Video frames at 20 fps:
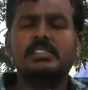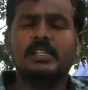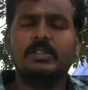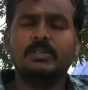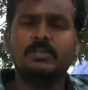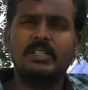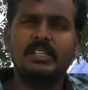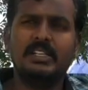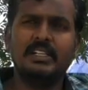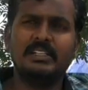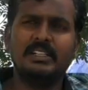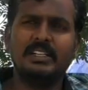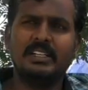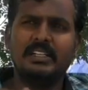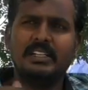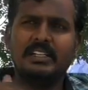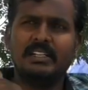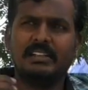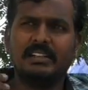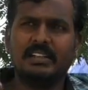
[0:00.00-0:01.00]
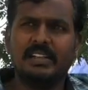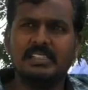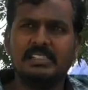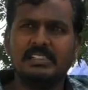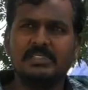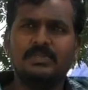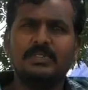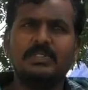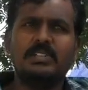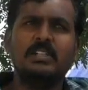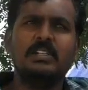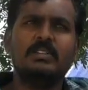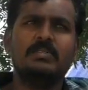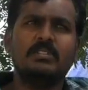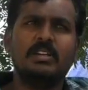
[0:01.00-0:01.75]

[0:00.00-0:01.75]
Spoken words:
how they are getting transferred